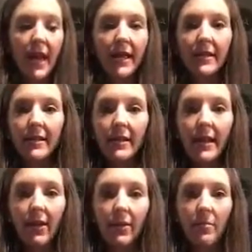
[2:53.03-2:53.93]
and
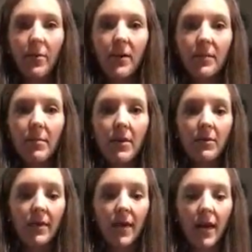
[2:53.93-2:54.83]
now I'm going to be
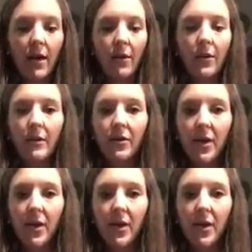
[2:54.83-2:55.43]
using our